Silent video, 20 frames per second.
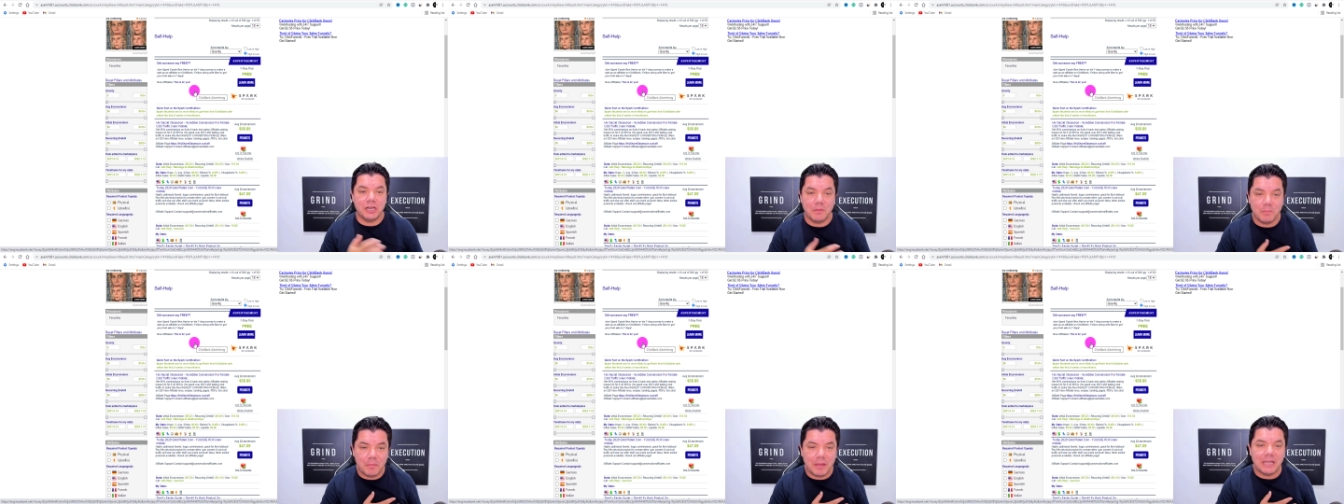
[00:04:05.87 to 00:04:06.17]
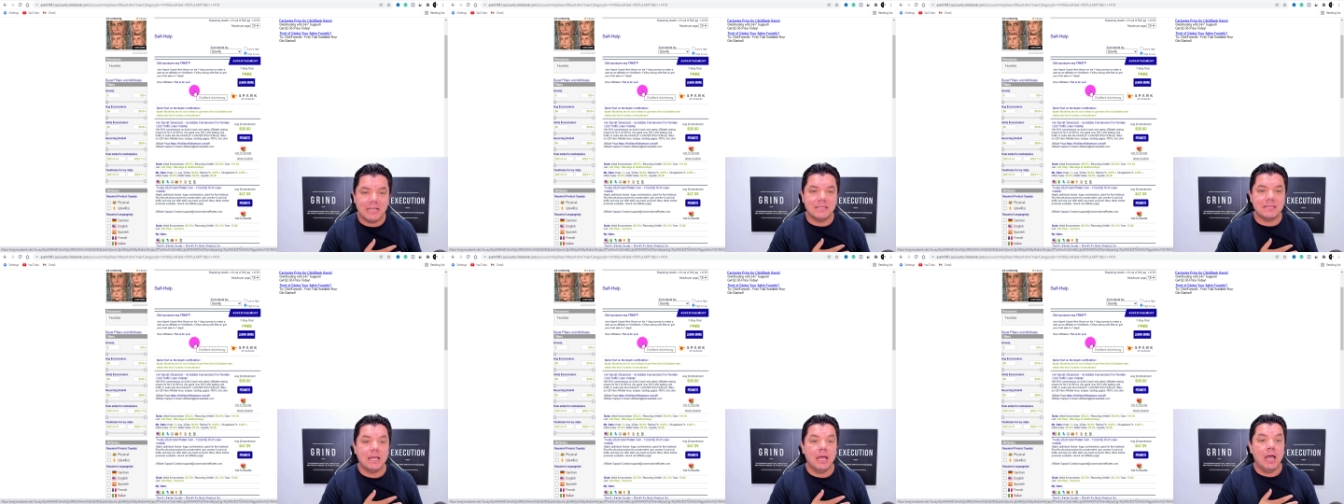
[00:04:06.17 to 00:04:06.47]
It
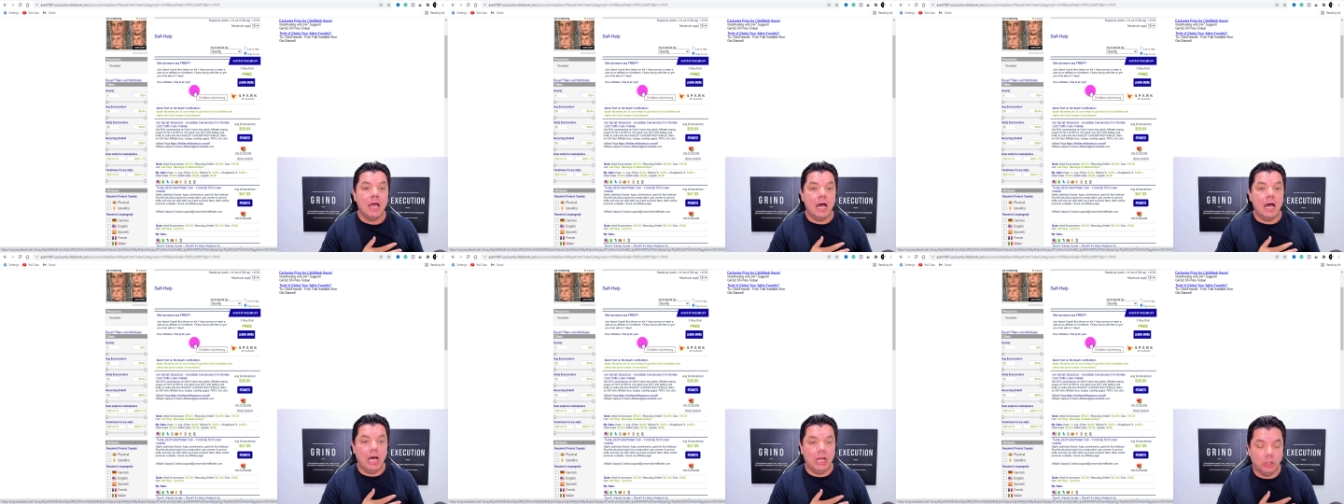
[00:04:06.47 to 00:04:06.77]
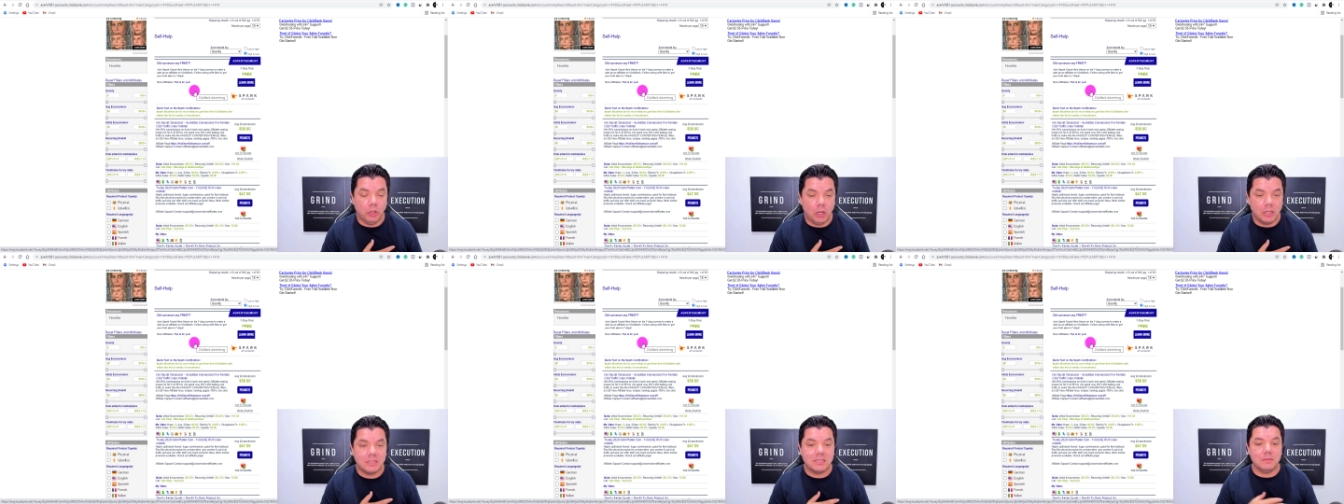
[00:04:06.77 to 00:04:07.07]
means a
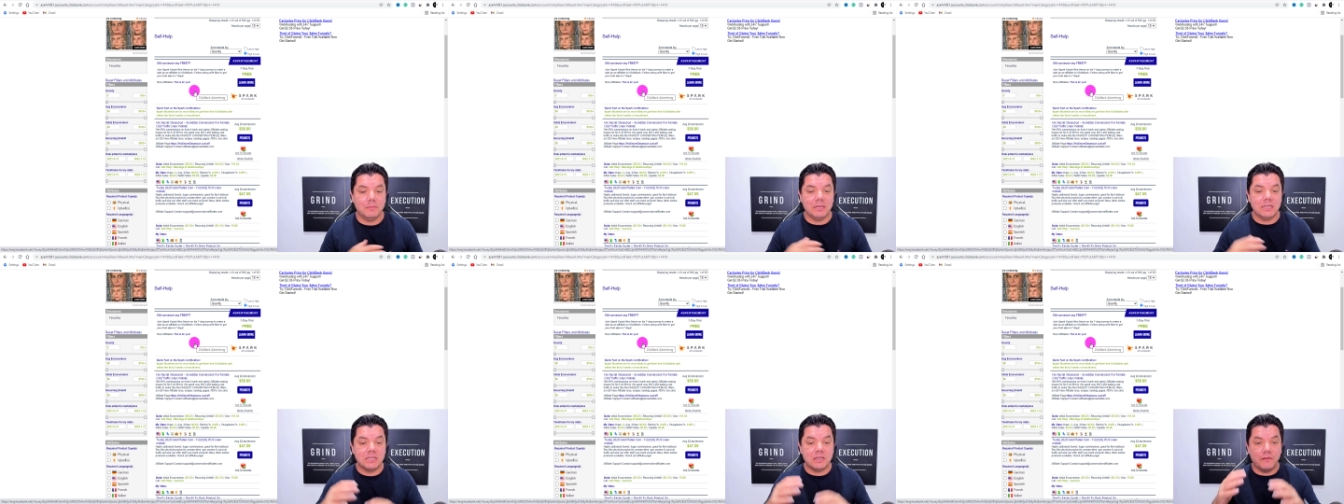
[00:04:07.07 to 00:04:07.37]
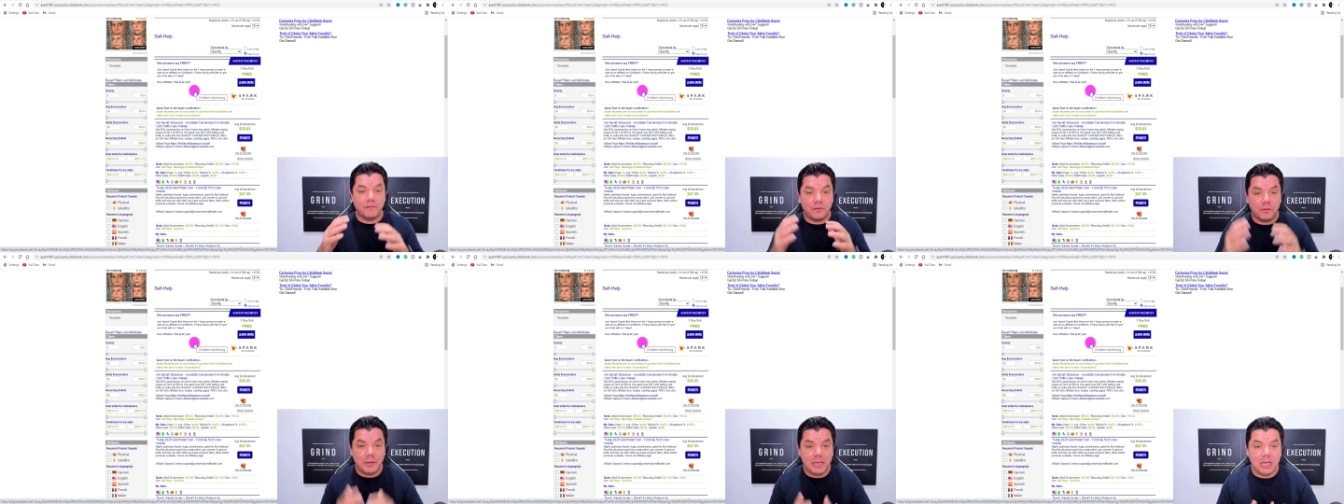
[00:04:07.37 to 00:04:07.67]
lot to me. So
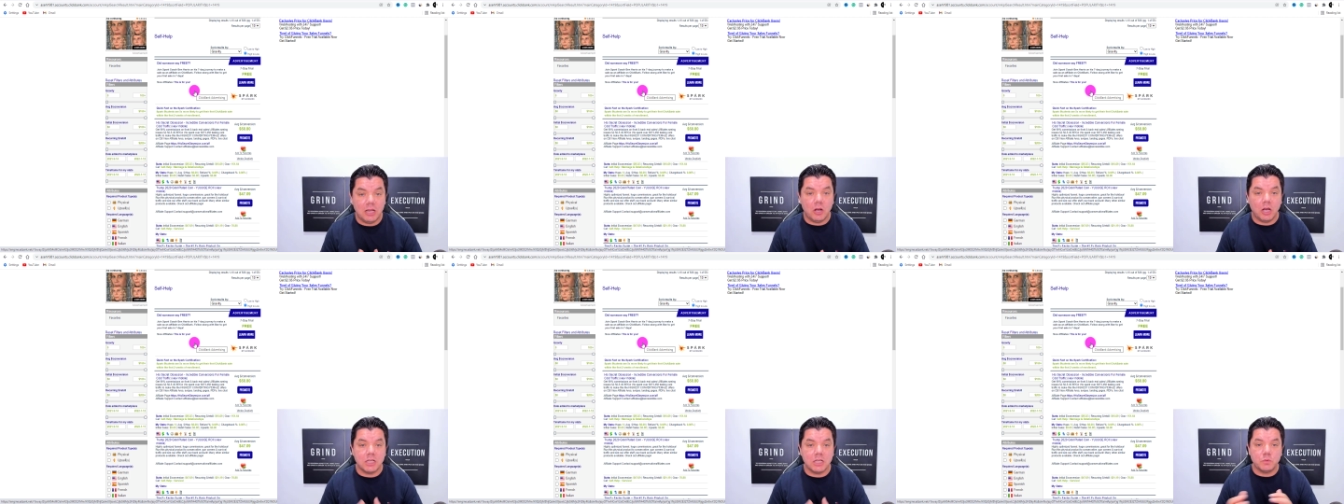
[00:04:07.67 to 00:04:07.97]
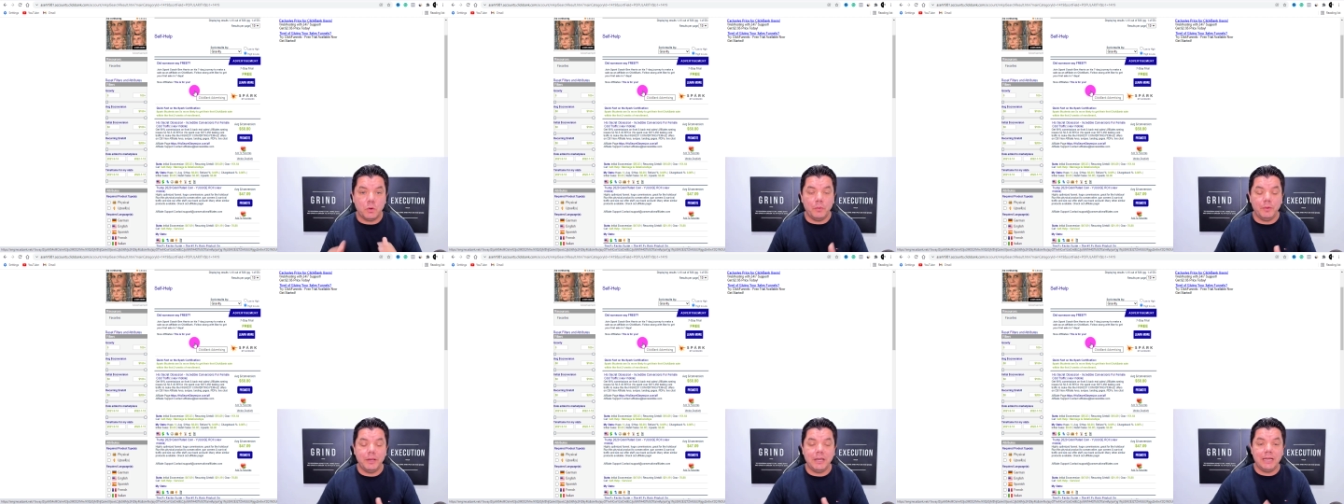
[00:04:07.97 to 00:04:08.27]
from here, guys,
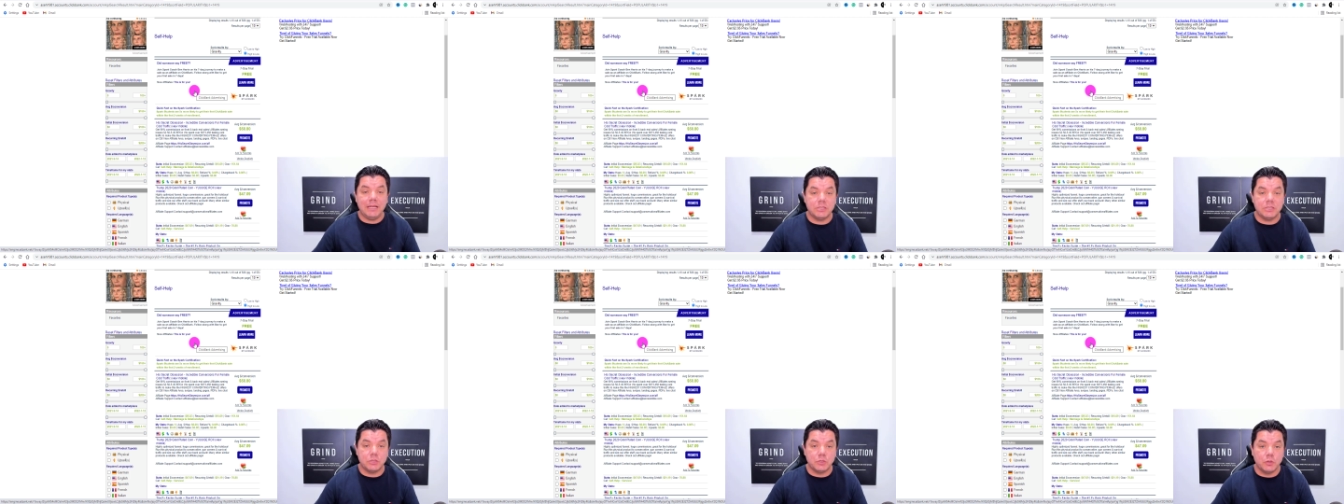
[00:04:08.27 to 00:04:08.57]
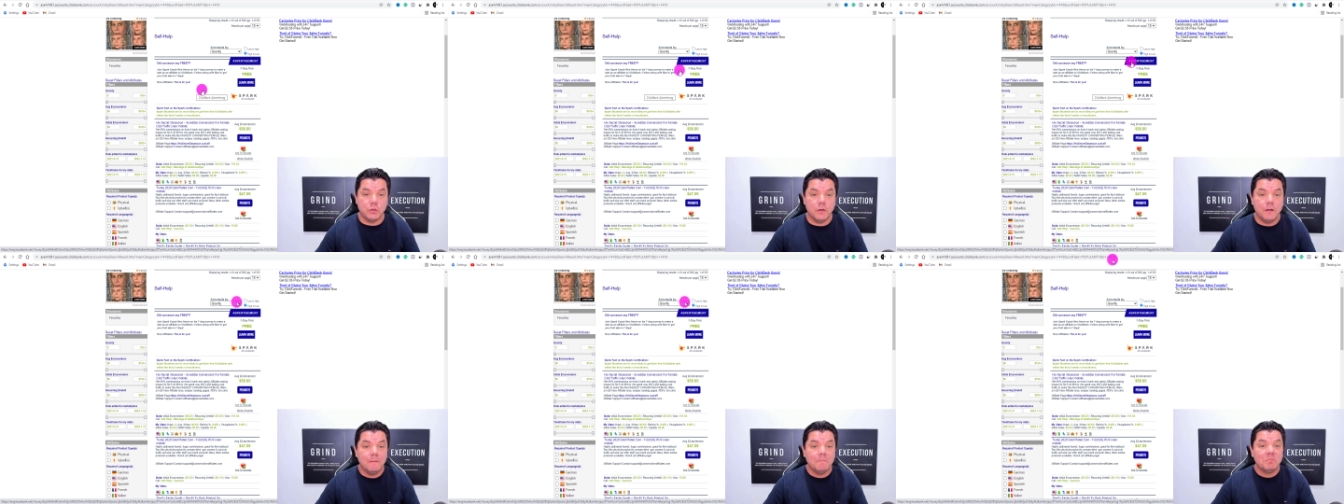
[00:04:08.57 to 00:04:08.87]
what we need to
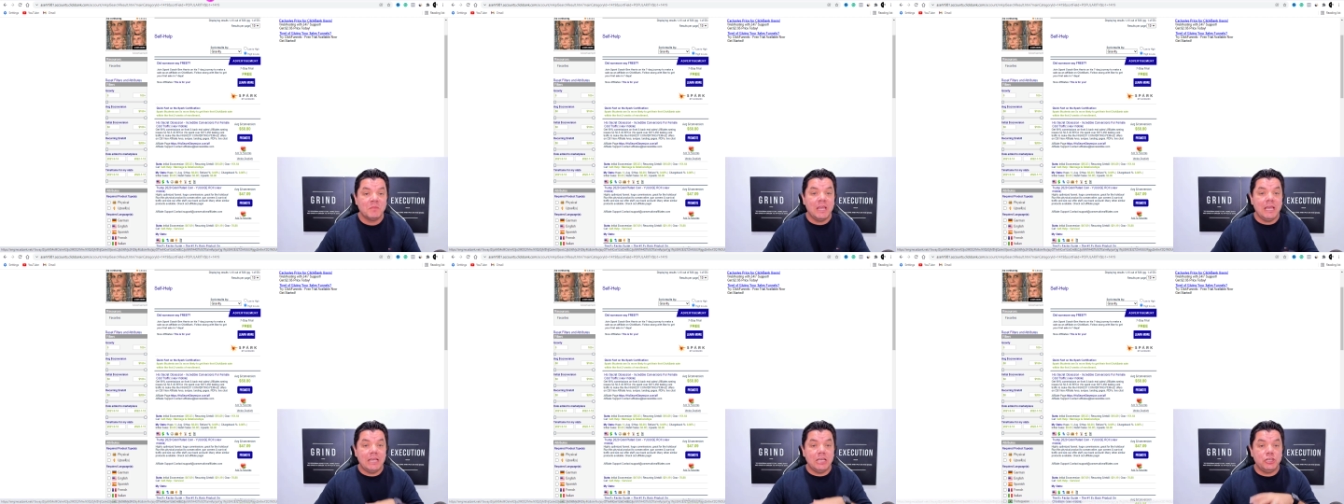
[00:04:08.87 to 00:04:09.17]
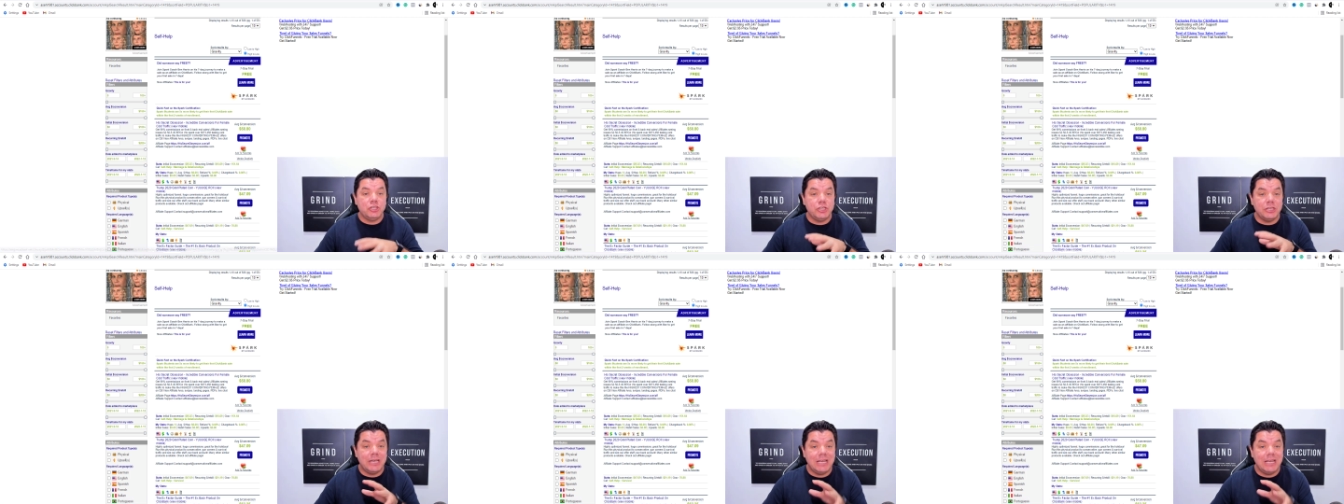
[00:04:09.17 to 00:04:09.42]
do is you